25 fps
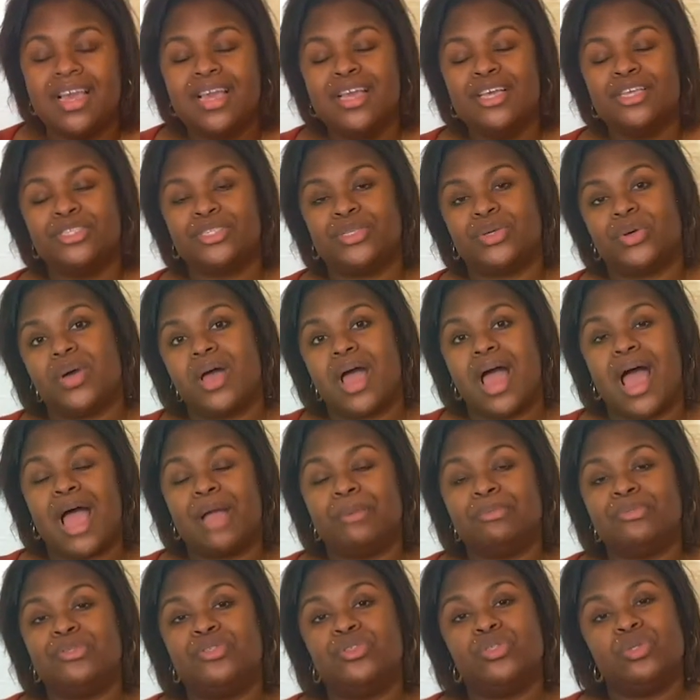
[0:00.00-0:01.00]
So
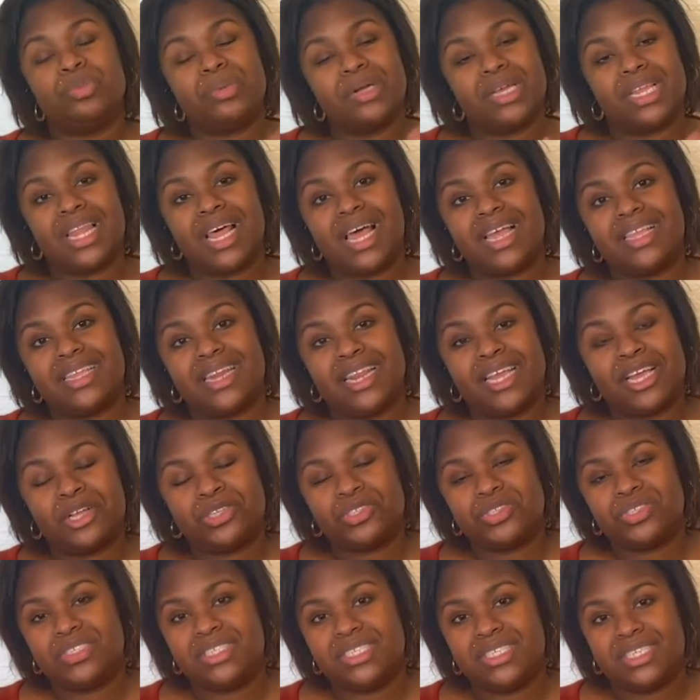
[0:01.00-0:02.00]
I'm super glad that I got
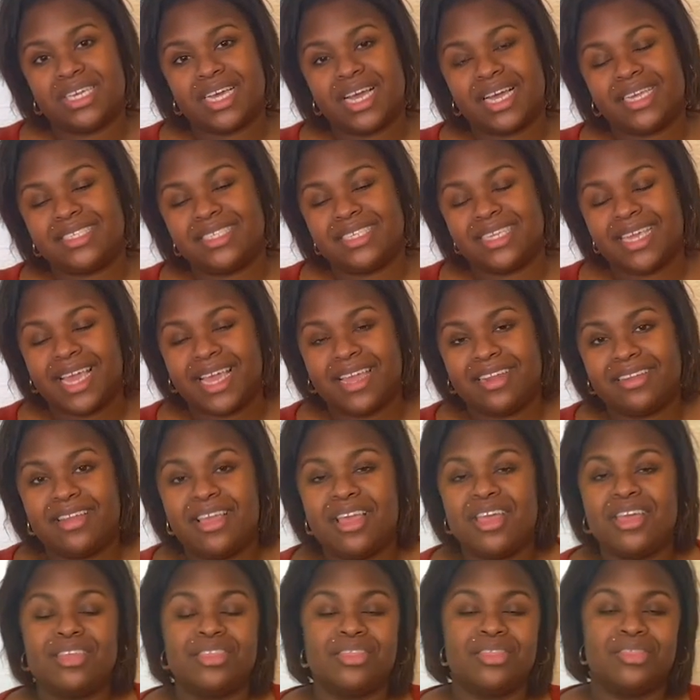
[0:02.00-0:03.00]
to see you guys again.
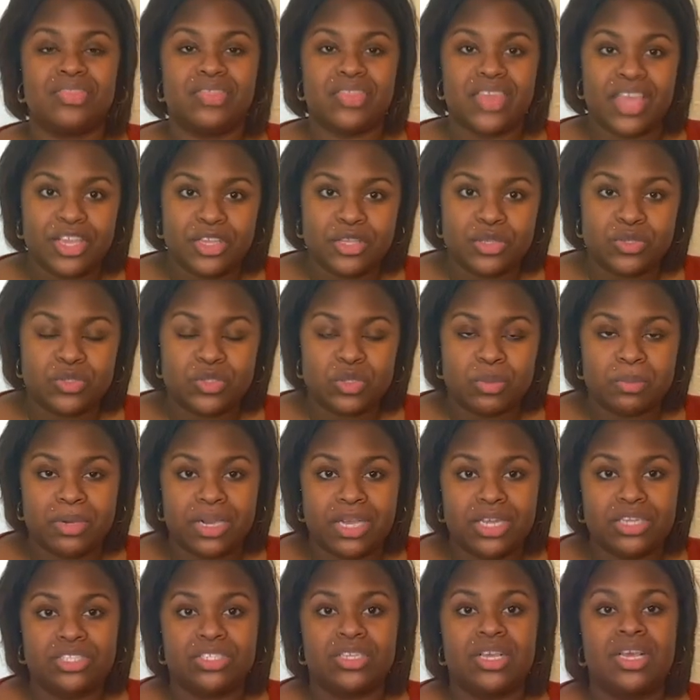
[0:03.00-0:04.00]
Thank you so
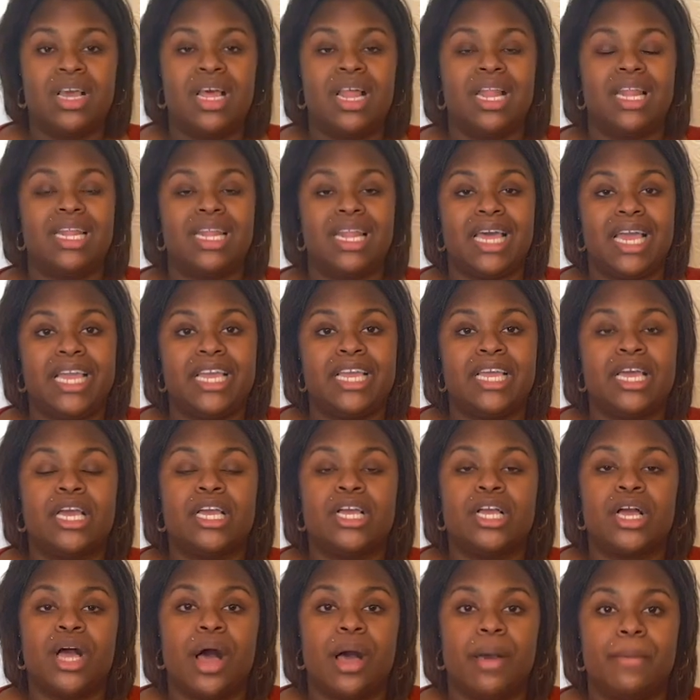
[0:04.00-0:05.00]
much. Like,
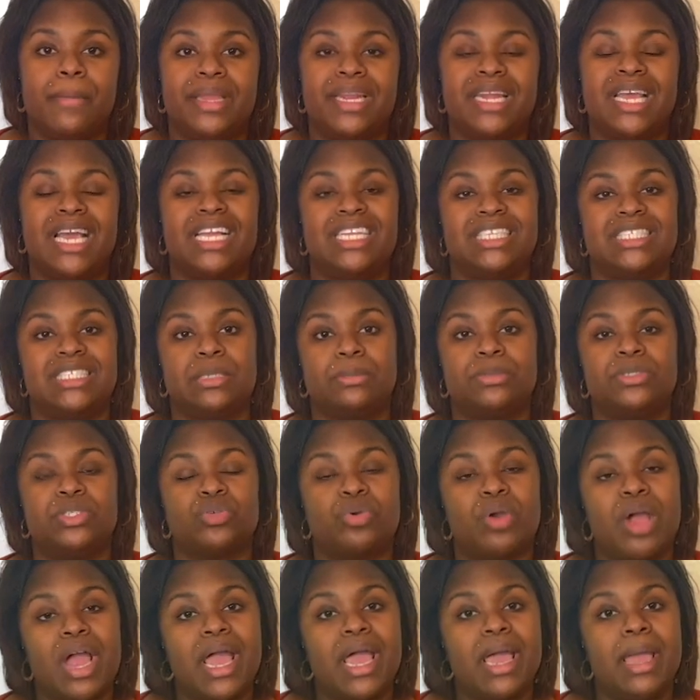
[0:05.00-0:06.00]
comment, and
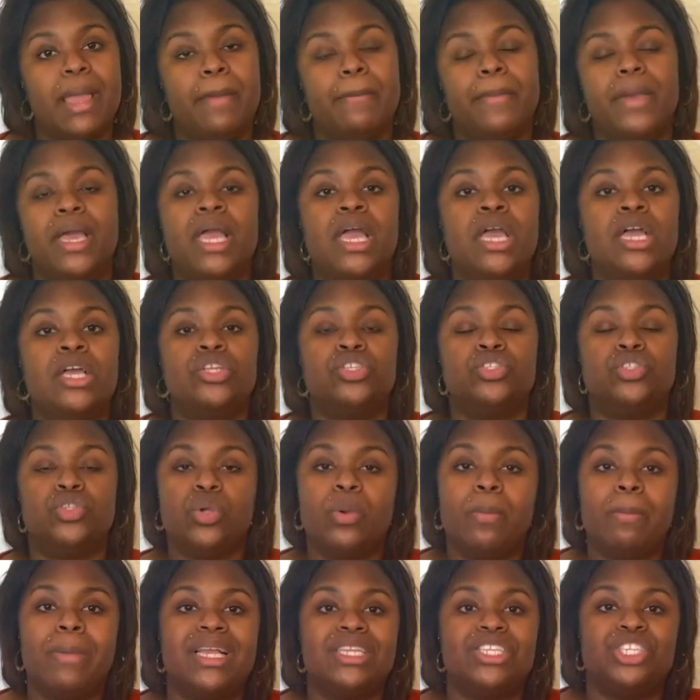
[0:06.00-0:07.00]
subscribe
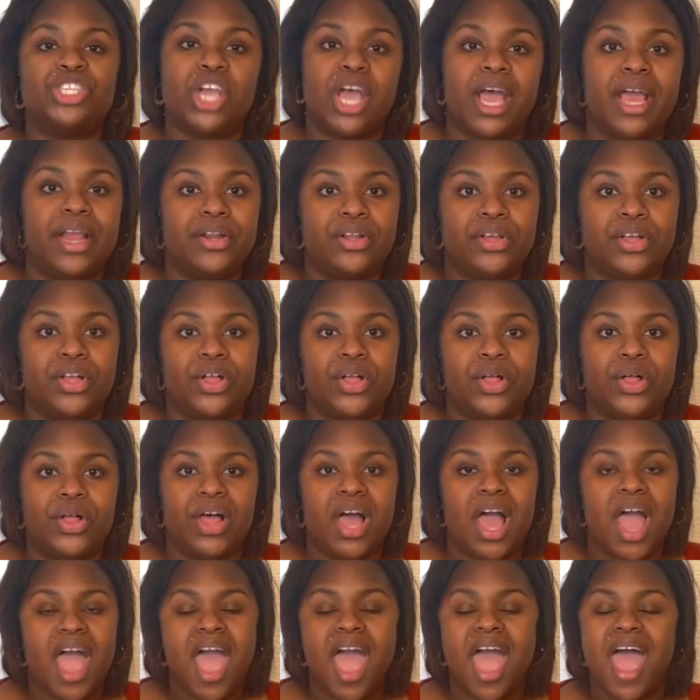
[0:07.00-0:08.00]
to my
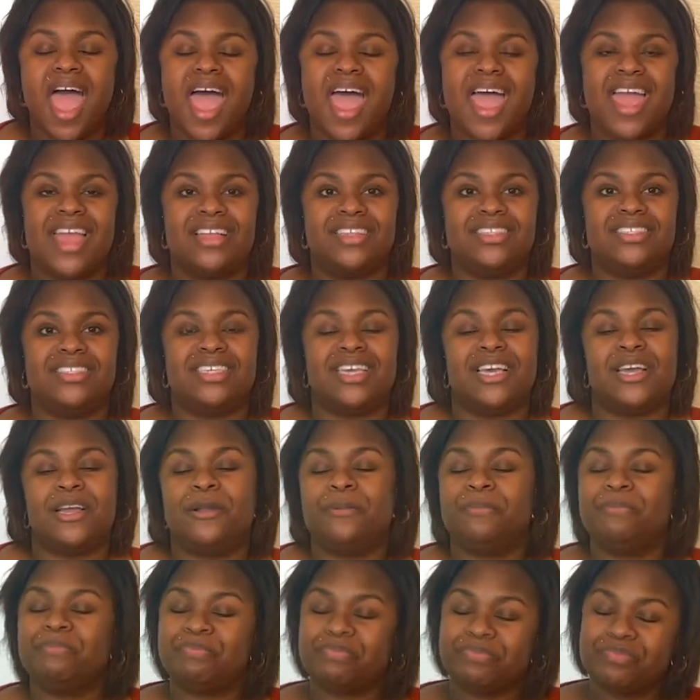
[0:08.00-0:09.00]
channel, and
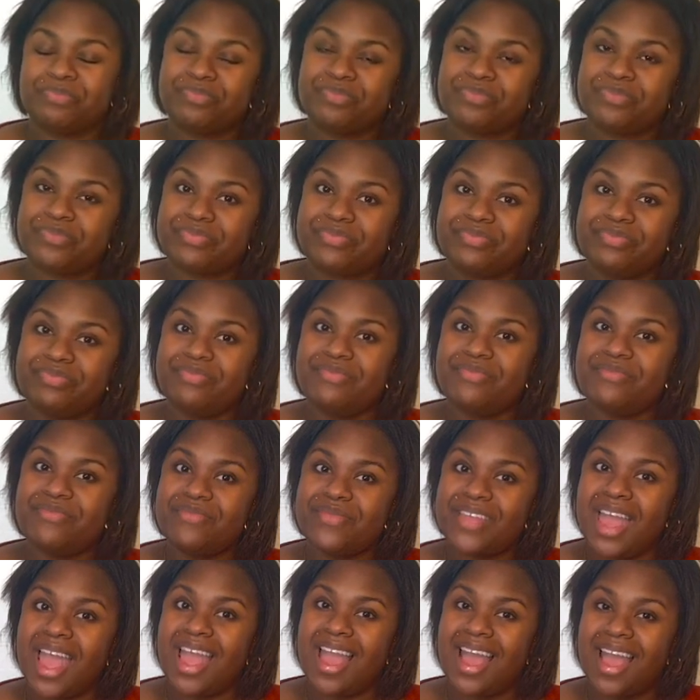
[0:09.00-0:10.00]
have
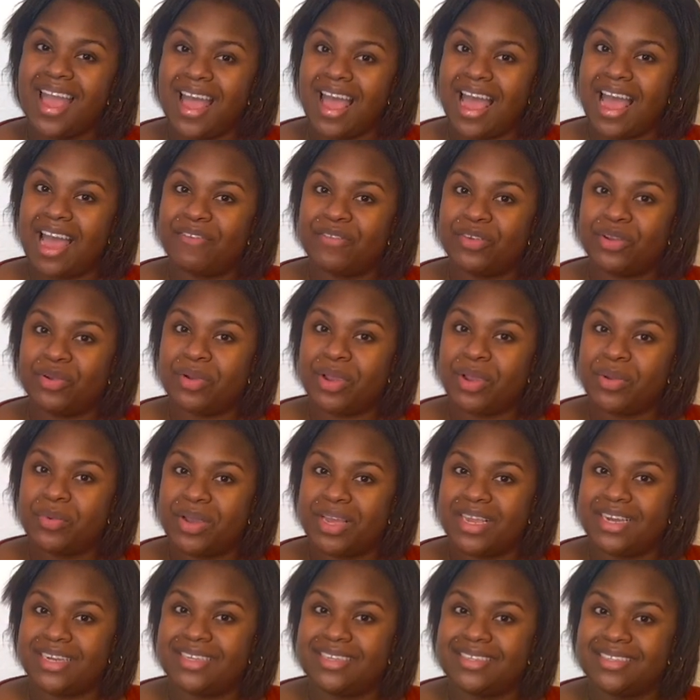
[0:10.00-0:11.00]
a great
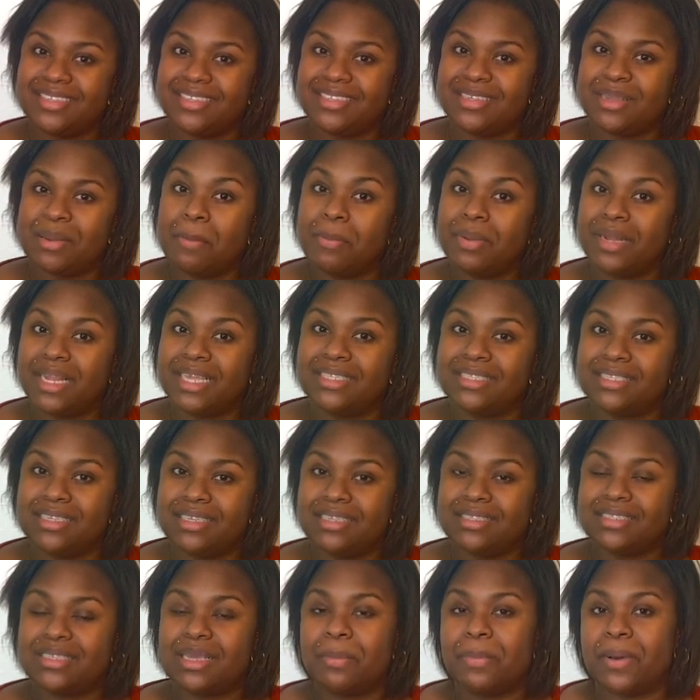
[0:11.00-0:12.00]
one.
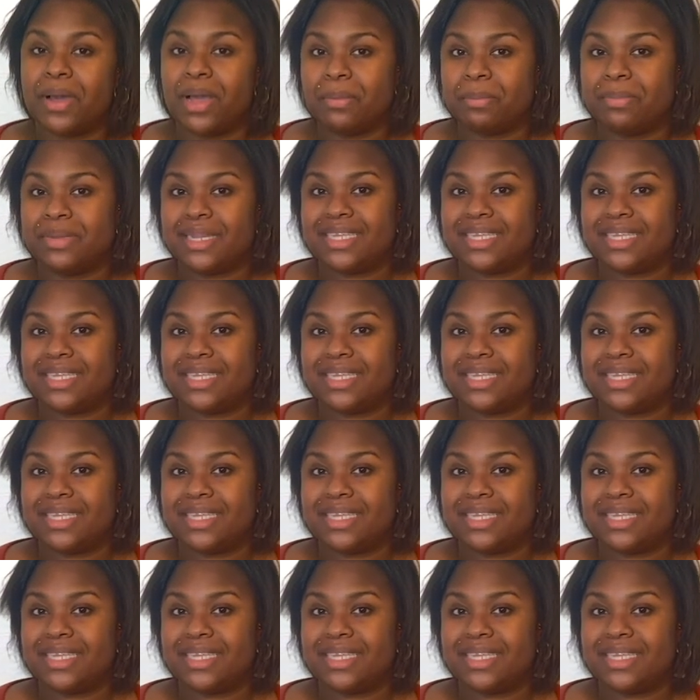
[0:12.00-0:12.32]
Blessings upon